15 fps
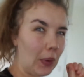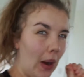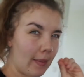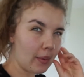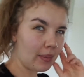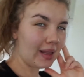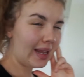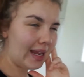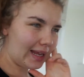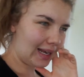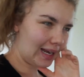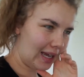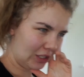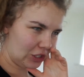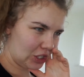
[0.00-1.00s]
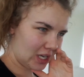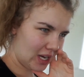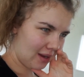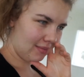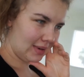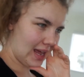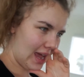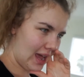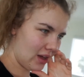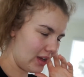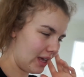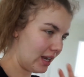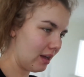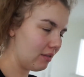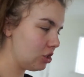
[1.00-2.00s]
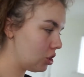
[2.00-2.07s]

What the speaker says: probably lunchtime now, and I